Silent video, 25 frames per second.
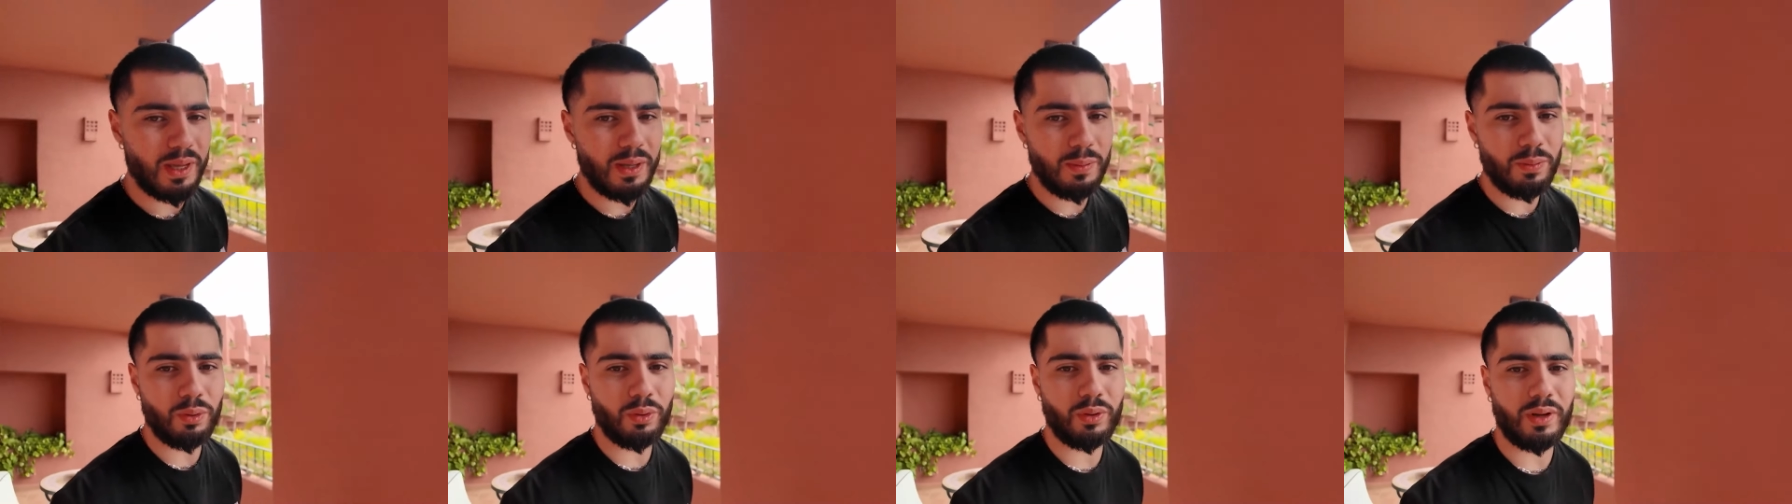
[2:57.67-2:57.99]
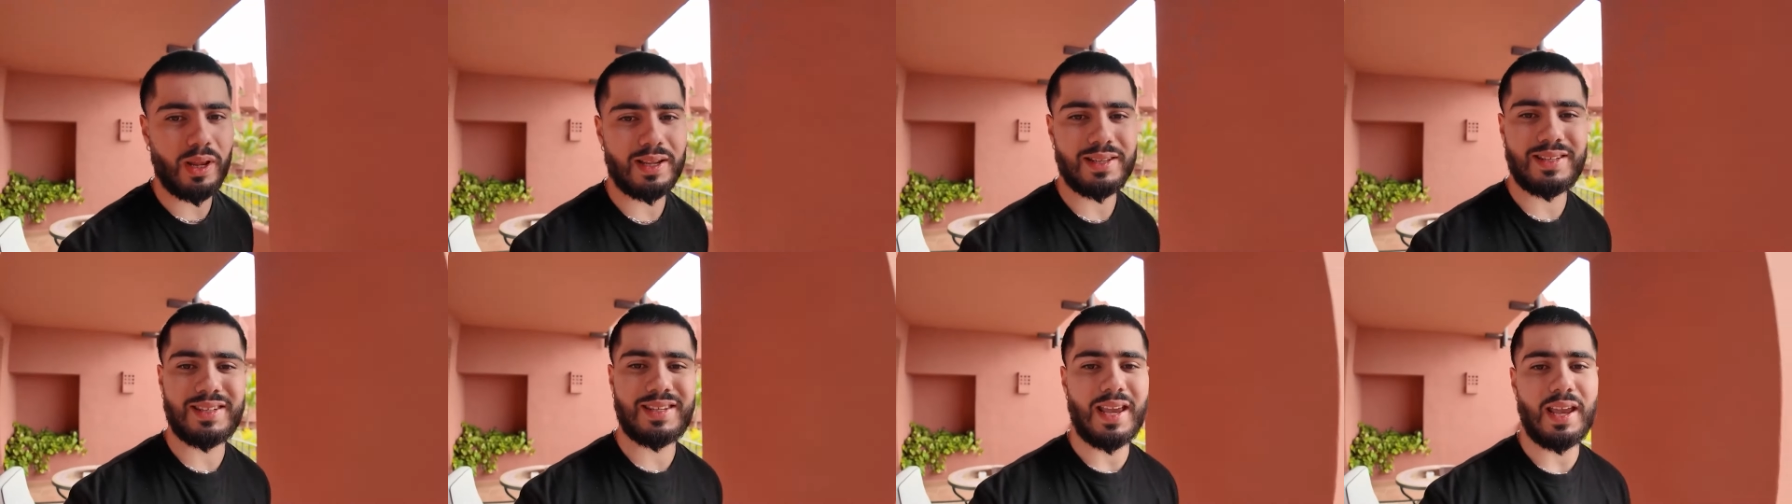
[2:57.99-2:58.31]

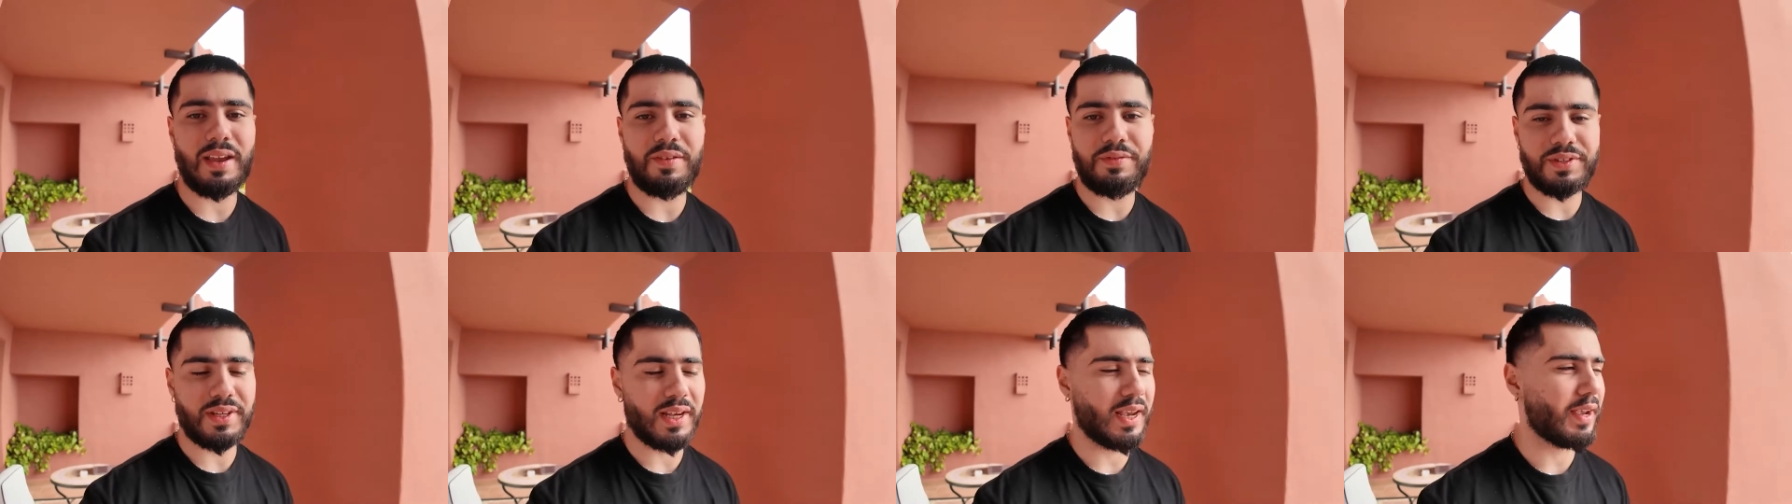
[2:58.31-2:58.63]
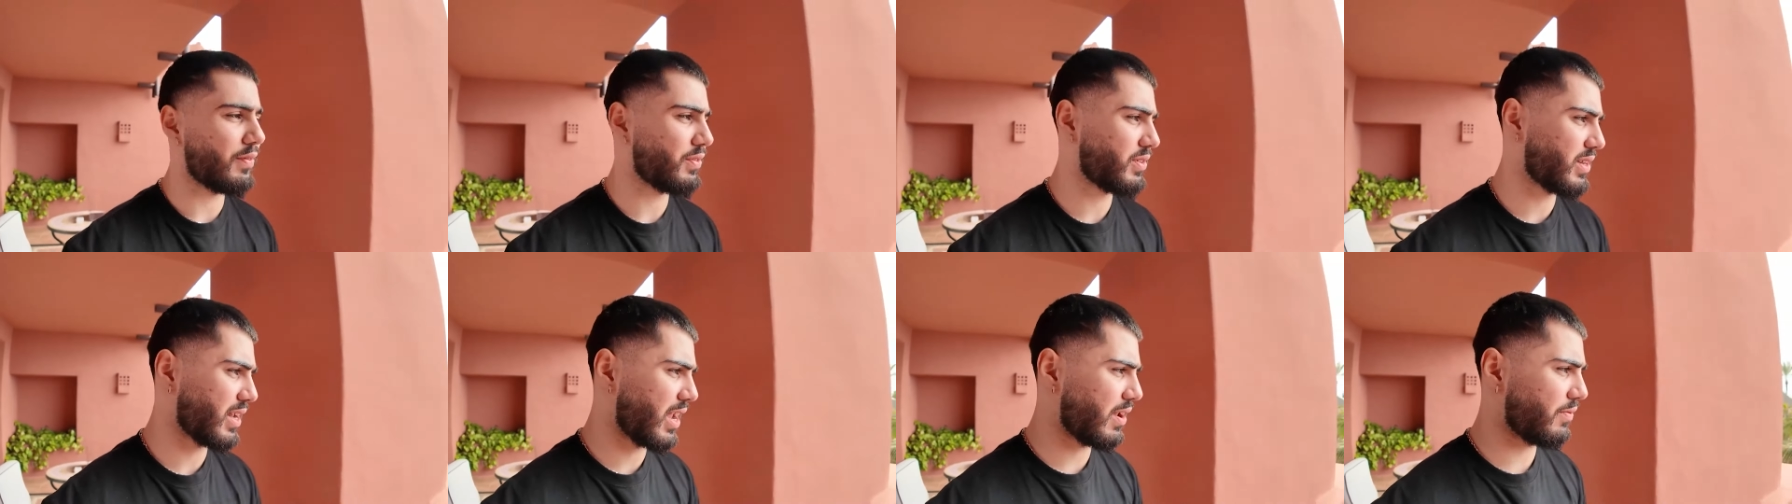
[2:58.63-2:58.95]
people that save,
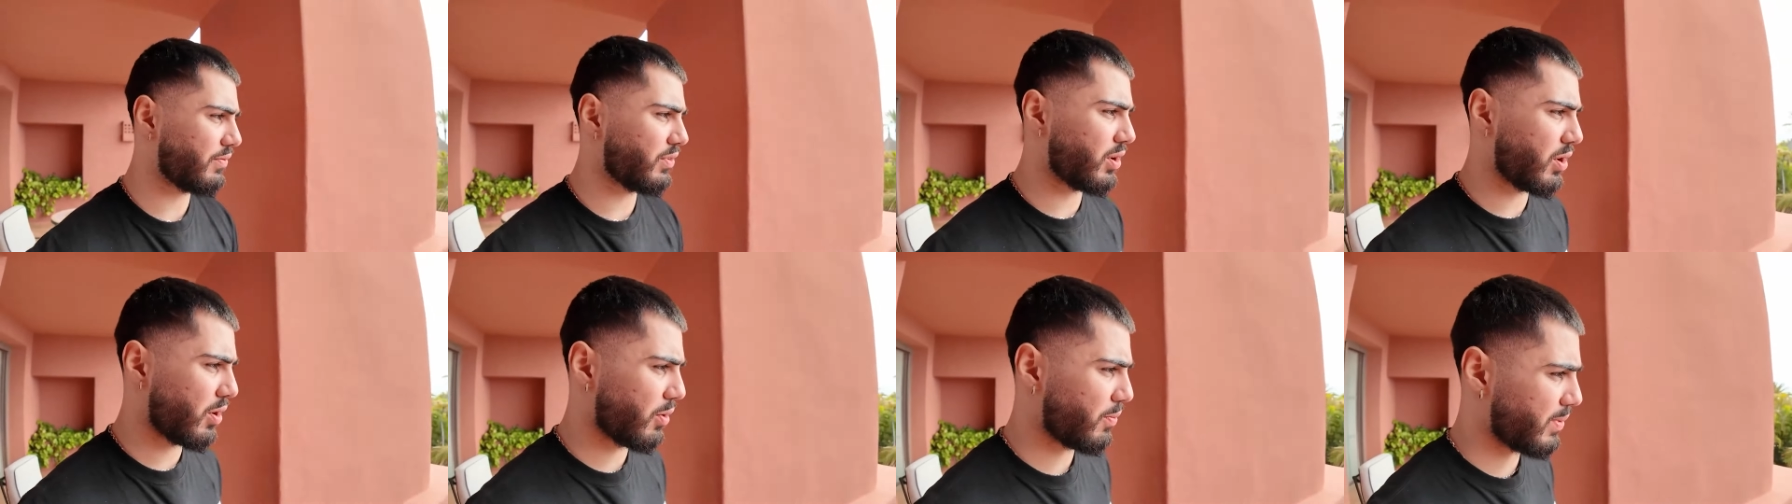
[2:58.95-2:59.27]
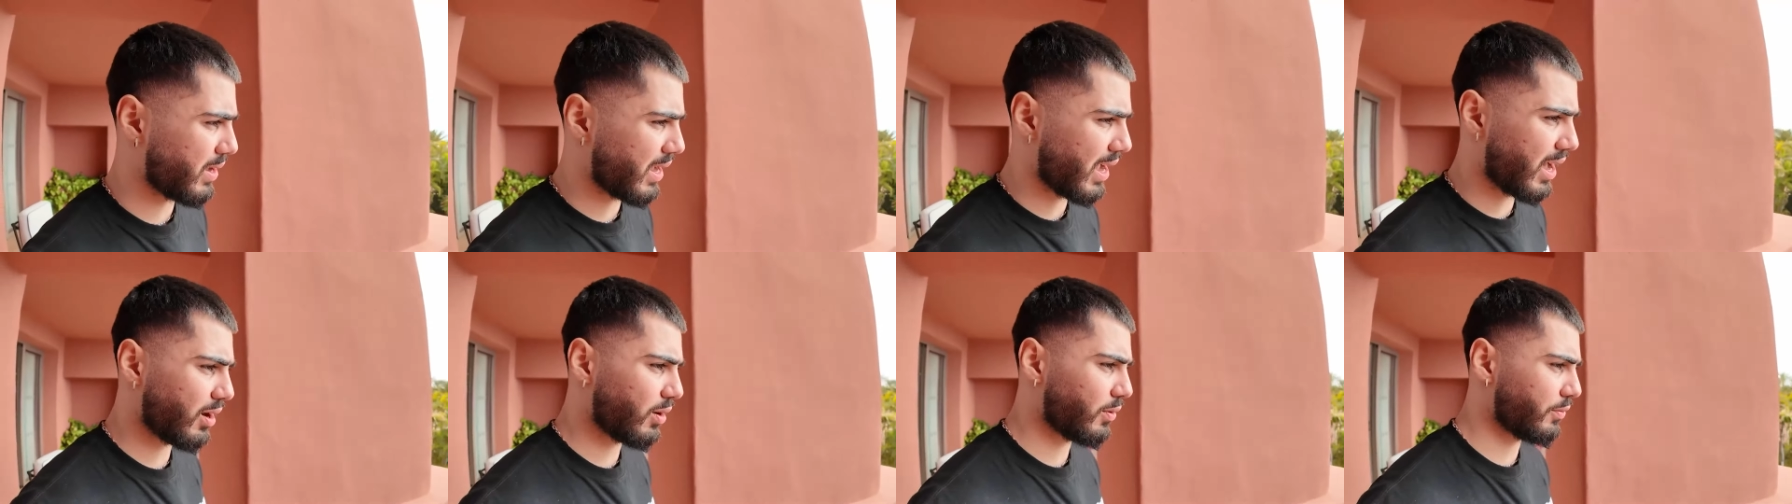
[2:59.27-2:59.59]
save, save. You know
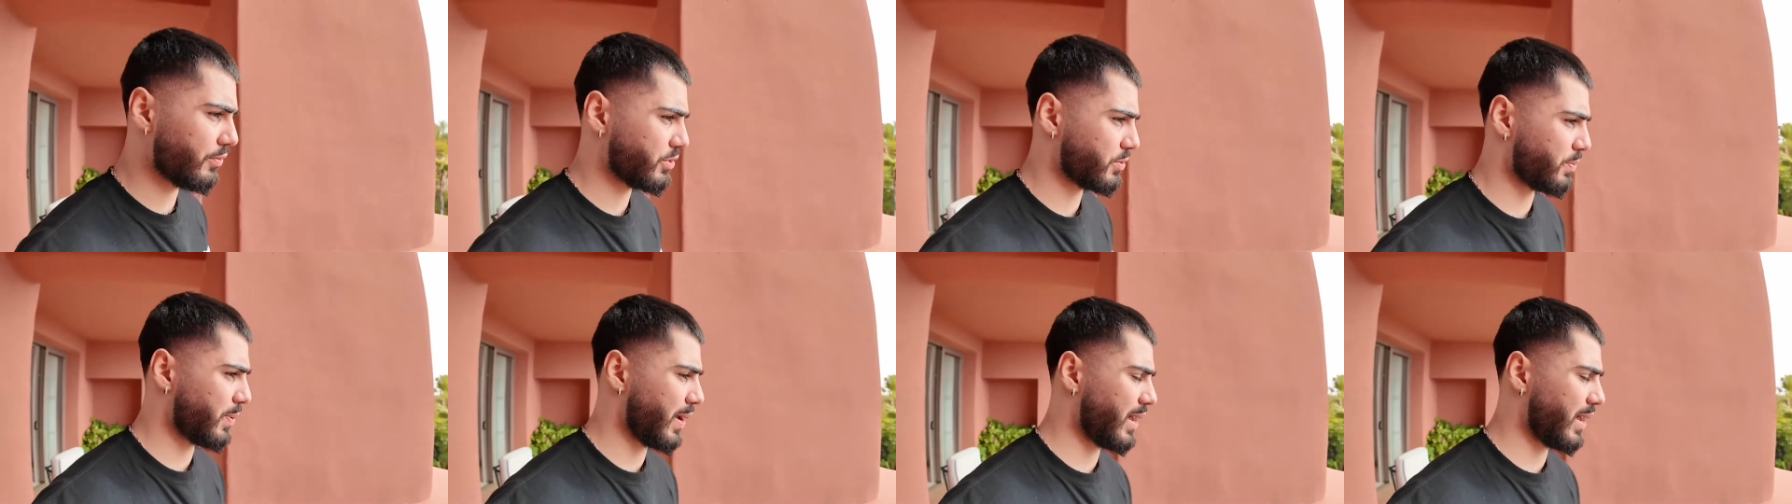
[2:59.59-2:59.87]
me, I love